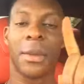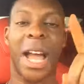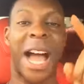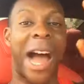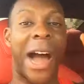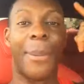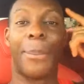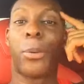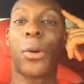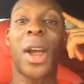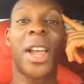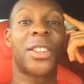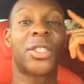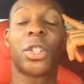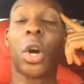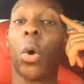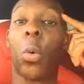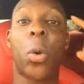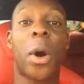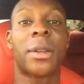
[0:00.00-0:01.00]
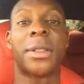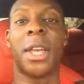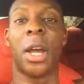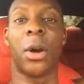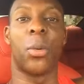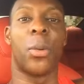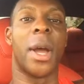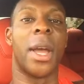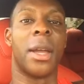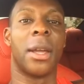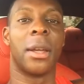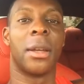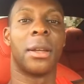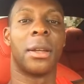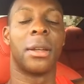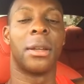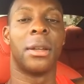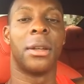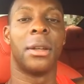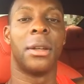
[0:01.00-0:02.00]
Our brains don't work that way.
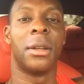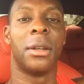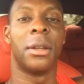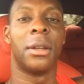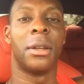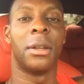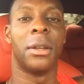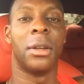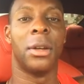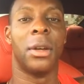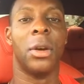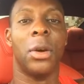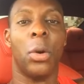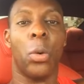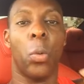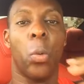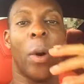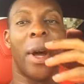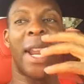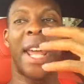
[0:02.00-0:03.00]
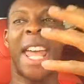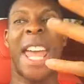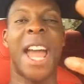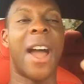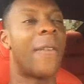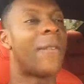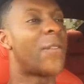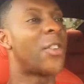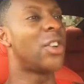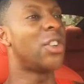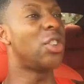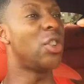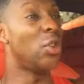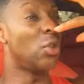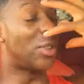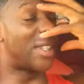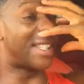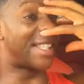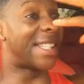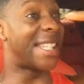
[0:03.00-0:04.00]
Whatever you
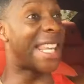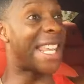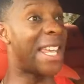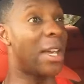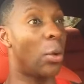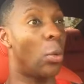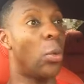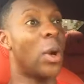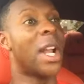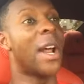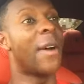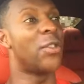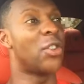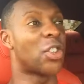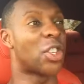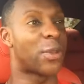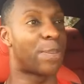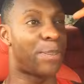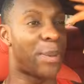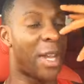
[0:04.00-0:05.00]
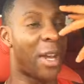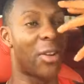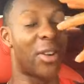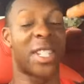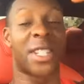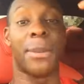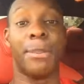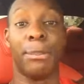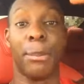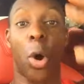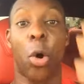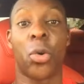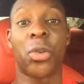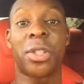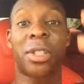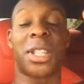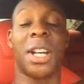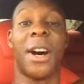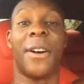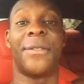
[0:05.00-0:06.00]
see, whatever you experience most
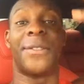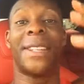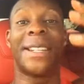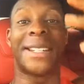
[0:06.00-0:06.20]
of the